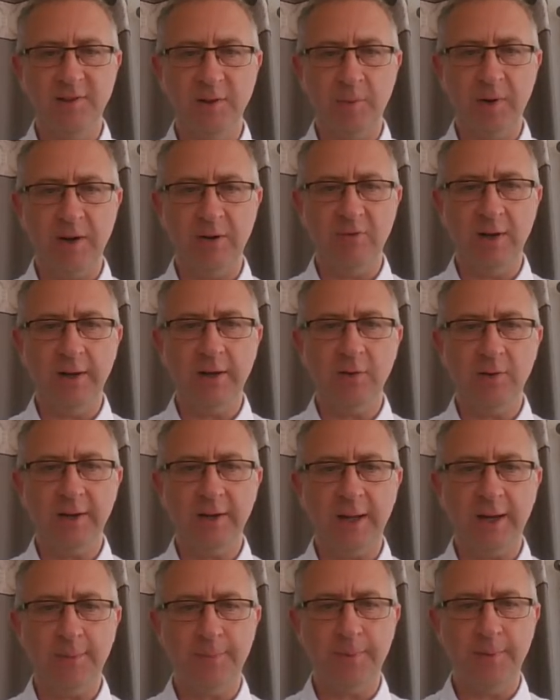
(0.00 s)
They went a really good
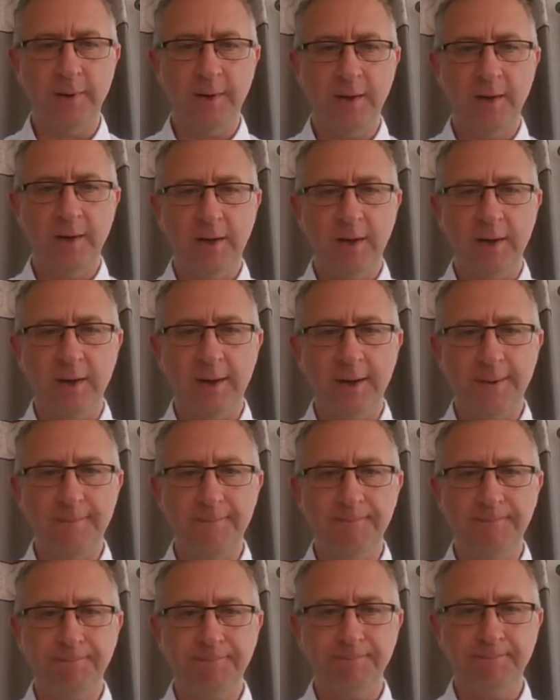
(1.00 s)
gallop
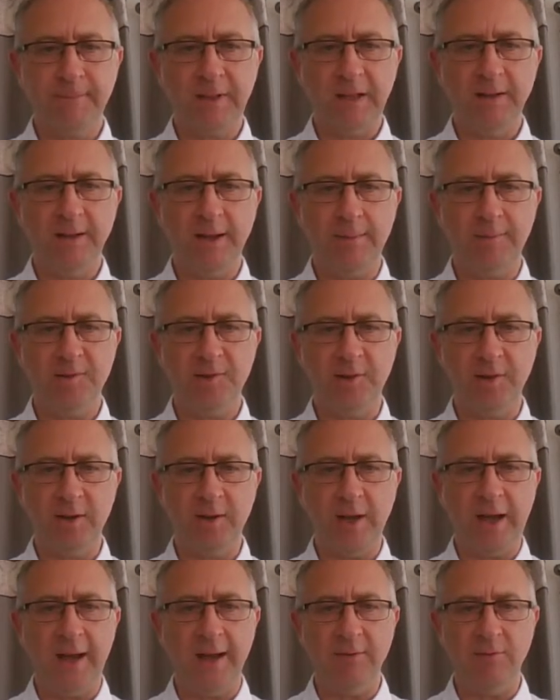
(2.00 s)
in that
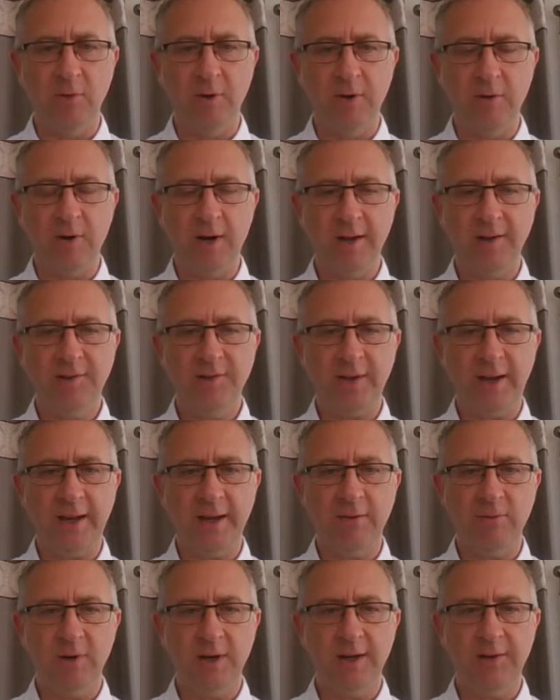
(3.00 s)
8-runner race, and
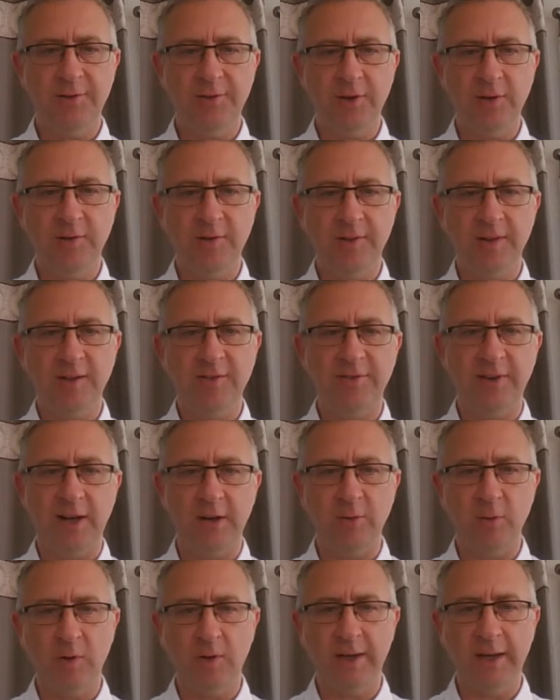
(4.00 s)
it really suited this
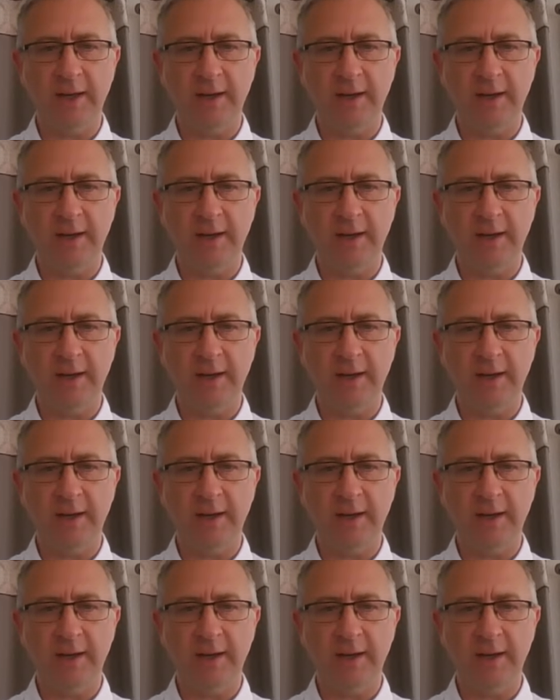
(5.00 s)
fellow, who